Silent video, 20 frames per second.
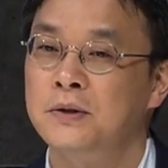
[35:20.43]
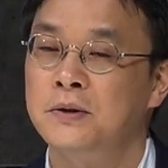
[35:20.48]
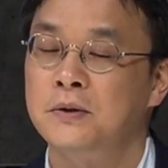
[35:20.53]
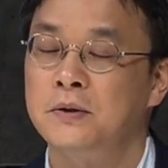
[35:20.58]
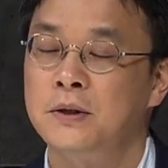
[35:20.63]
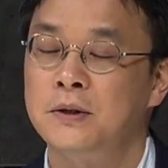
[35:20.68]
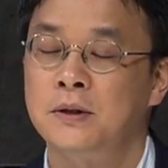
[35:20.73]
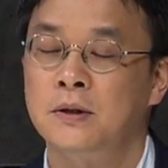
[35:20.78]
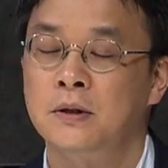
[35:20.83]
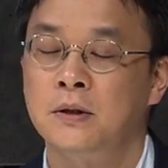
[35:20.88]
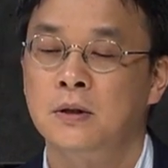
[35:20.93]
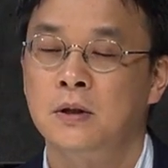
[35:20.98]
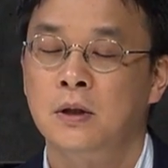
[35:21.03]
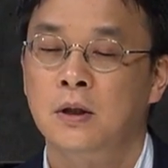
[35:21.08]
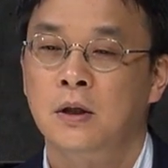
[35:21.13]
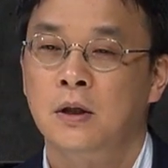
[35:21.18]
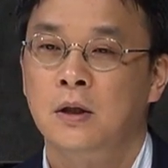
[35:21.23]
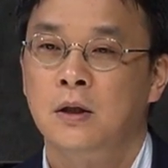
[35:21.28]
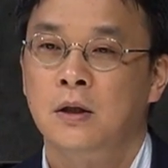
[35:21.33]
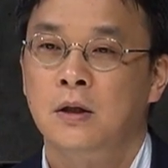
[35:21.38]
Sometimes I
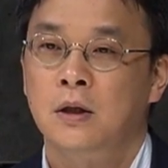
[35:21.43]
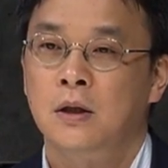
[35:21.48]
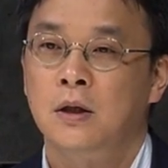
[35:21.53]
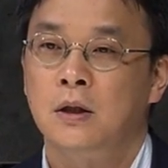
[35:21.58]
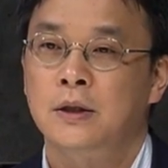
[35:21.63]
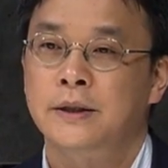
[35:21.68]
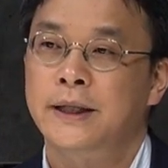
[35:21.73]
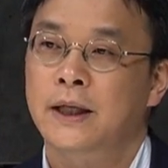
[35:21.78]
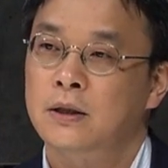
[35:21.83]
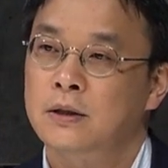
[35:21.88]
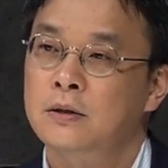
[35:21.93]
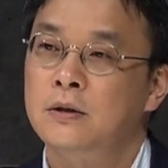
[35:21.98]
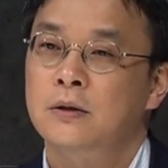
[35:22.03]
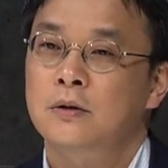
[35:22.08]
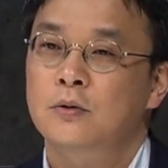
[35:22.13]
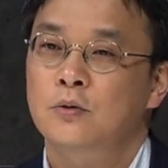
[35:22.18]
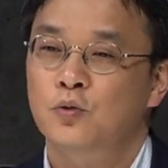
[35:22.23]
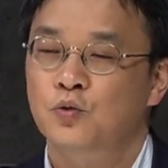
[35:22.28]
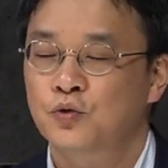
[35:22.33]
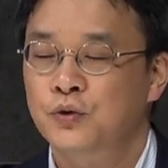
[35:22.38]
feel like we're
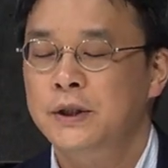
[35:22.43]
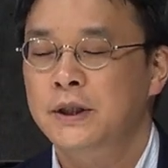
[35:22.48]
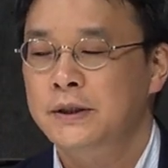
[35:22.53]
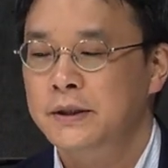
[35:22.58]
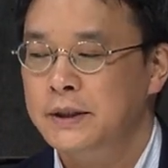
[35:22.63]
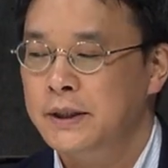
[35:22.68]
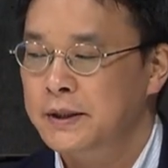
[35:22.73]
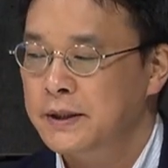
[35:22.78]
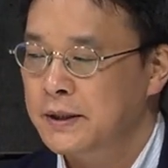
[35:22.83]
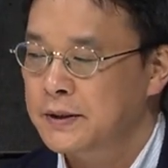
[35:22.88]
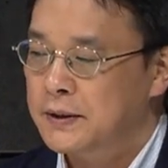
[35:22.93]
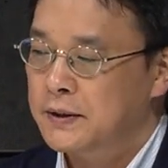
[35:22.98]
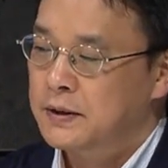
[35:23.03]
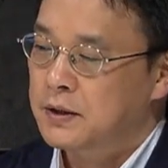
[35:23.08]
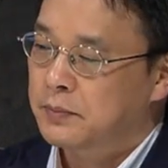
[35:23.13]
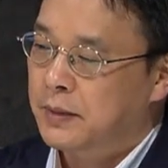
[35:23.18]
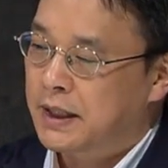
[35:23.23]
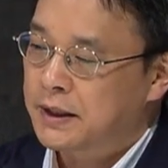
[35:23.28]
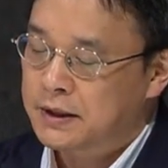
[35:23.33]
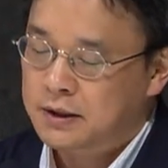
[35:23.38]
losing that
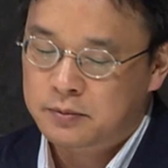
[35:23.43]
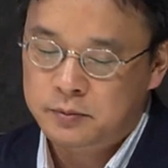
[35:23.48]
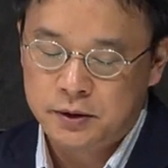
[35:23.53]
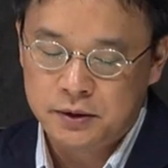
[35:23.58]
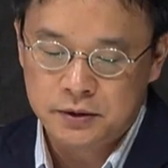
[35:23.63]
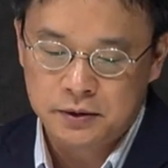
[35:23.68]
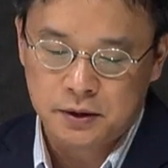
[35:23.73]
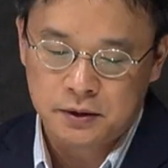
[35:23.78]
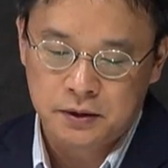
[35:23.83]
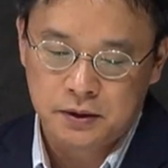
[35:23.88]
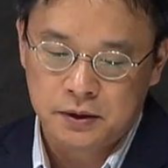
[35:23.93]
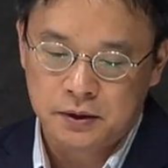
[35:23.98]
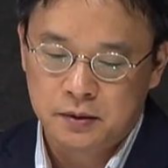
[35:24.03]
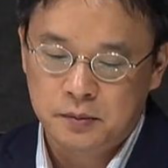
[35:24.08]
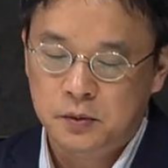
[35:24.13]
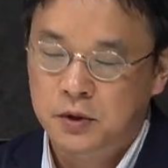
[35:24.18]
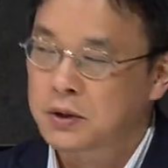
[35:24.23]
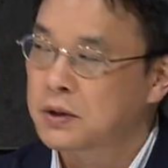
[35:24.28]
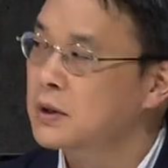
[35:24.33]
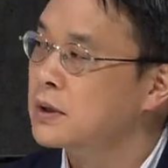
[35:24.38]
mature citizenship
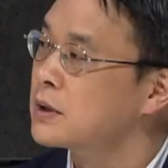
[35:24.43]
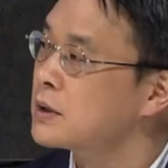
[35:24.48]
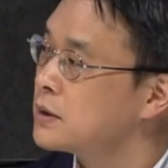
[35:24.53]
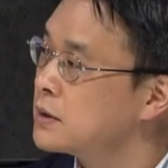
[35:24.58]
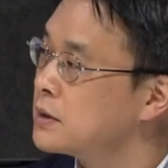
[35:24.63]
side.